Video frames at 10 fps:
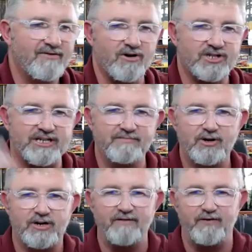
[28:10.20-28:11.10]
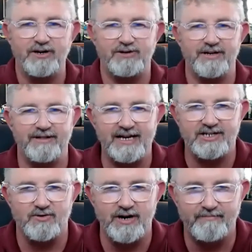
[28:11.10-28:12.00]
Awesome. Looking forward to it.
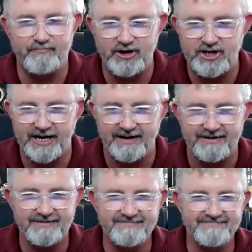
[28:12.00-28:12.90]
Thanks, Gordy. Appreciate it.